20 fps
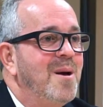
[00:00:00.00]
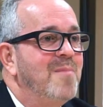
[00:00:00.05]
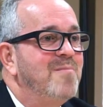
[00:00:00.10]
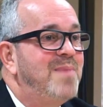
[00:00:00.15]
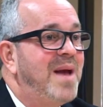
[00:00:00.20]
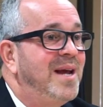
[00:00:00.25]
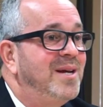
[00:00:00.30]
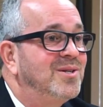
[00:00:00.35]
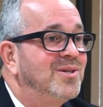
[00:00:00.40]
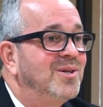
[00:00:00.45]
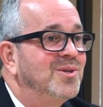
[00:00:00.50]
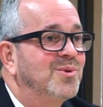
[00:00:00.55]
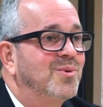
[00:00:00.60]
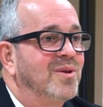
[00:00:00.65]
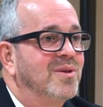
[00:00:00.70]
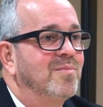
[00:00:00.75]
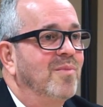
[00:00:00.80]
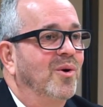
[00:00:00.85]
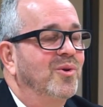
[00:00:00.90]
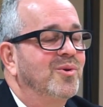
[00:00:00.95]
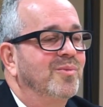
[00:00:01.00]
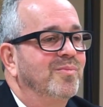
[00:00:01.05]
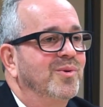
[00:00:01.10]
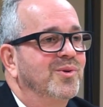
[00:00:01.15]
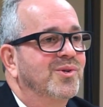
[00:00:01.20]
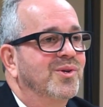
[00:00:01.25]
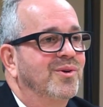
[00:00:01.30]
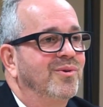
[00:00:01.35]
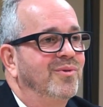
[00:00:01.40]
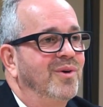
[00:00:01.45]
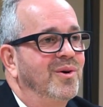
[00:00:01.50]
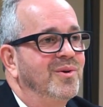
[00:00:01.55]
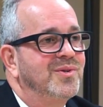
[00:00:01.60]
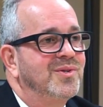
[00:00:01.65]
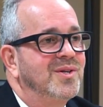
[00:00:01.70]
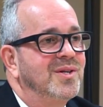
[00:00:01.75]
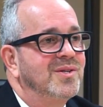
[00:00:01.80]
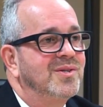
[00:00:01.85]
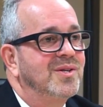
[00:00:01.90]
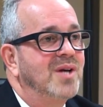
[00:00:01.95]
Patients with multiple
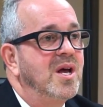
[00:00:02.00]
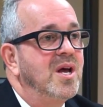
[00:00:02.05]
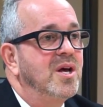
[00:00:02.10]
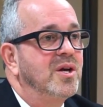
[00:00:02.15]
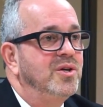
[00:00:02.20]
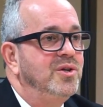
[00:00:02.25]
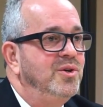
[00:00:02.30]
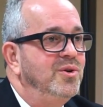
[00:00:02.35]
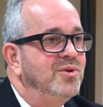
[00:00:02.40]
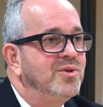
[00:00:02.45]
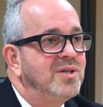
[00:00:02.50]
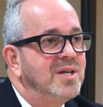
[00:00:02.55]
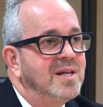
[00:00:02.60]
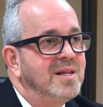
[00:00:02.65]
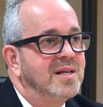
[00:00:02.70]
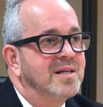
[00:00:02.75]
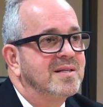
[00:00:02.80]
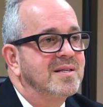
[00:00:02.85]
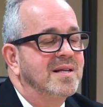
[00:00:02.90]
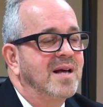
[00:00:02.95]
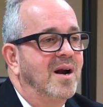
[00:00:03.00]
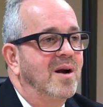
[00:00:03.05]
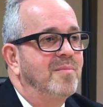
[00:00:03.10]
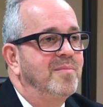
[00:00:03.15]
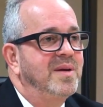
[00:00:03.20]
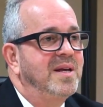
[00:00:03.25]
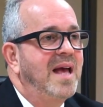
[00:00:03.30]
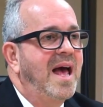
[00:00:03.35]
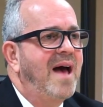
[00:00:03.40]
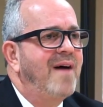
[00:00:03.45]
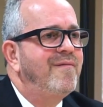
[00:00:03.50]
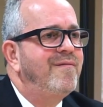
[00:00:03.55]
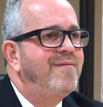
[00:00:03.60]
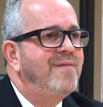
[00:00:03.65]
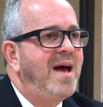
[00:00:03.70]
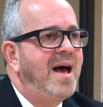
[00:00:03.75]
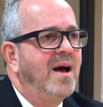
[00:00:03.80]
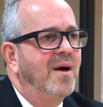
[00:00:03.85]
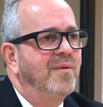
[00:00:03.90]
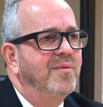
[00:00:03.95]
sclerosis using this therapy have
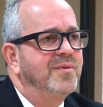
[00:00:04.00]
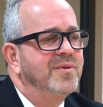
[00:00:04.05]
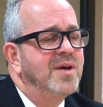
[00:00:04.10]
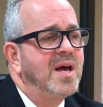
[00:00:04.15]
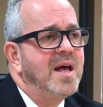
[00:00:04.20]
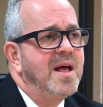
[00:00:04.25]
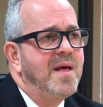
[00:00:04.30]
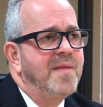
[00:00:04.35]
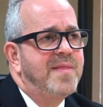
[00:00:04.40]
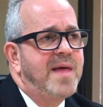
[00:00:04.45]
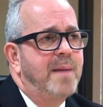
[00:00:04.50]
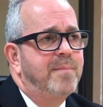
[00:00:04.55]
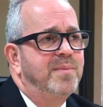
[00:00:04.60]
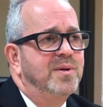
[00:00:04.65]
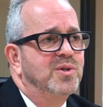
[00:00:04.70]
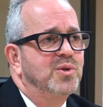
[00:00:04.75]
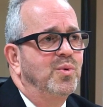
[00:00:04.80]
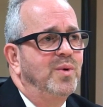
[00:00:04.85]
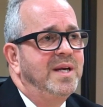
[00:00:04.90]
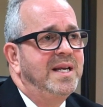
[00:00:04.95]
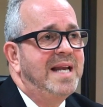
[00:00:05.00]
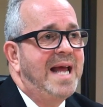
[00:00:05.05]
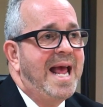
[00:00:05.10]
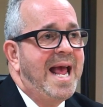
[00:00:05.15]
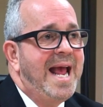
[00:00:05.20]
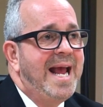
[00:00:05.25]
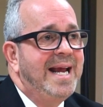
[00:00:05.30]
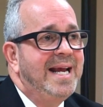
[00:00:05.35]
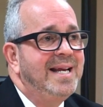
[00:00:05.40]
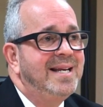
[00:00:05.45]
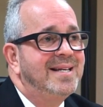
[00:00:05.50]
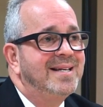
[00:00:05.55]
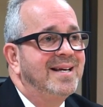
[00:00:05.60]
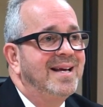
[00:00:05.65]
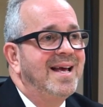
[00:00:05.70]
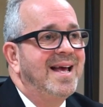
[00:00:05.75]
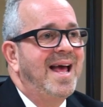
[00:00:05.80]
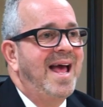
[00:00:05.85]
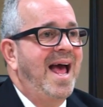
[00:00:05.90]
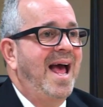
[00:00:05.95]
found that between 8
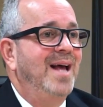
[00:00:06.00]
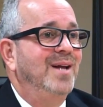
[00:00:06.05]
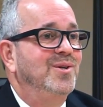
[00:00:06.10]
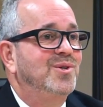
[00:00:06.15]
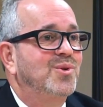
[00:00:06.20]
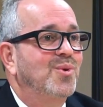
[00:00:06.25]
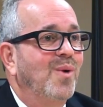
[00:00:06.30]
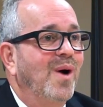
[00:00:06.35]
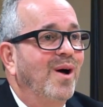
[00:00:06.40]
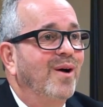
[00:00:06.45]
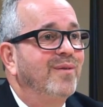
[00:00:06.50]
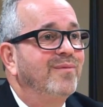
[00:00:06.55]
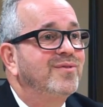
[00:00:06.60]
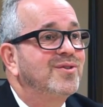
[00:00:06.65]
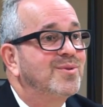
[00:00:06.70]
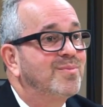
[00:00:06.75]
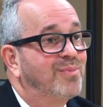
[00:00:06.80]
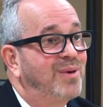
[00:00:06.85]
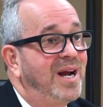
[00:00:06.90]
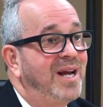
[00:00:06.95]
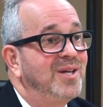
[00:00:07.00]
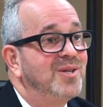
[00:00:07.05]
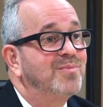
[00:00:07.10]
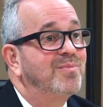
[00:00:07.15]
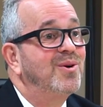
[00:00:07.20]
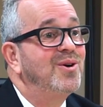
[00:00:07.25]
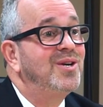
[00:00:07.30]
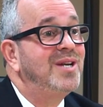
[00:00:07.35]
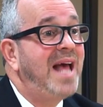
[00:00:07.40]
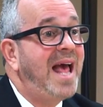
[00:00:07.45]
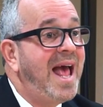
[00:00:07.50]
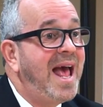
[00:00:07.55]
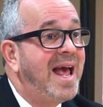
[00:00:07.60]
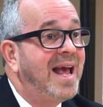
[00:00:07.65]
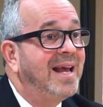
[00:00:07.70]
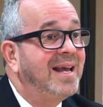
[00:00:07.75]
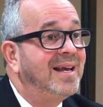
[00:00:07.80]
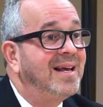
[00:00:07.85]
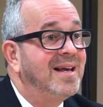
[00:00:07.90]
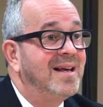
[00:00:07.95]
and 12 sprays per
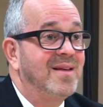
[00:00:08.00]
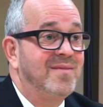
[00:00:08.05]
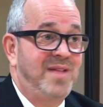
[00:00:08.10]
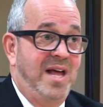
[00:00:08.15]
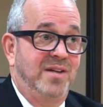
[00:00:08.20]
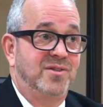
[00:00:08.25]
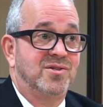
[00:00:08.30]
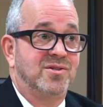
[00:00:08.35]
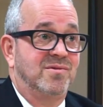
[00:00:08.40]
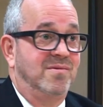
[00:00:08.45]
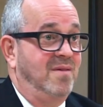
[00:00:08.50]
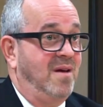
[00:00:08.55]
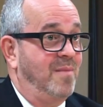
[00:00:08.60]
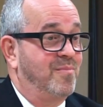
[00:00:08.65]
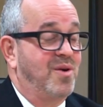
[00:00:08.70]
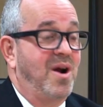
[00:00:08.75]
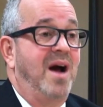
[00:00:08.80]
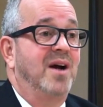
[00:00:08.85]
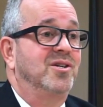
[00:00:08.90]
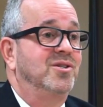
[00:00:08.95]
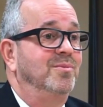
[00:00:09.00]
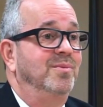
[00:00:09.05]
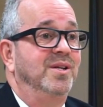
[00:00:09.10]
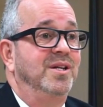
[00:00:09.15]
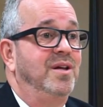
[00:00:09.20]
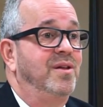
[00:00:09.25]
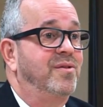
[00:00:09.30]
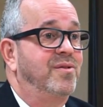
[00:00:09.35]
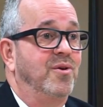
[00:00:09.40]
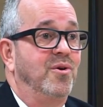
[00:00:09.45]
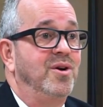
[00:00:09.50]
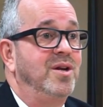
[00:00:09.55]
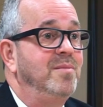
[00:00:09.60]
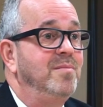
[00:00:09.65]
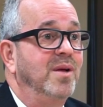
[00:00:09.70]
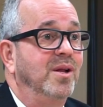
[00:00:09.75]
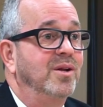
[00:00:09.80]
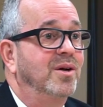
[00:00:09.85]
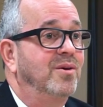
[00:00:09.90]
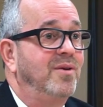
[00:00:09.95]
day, that's approximately 30
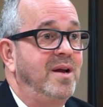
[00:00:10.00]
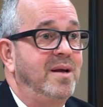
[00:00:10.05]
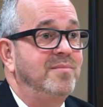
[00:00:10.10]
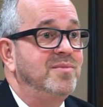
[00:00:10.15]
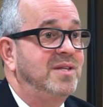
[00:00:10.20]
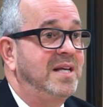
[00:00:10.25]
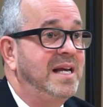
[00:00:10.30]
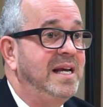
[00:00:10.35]
milligrams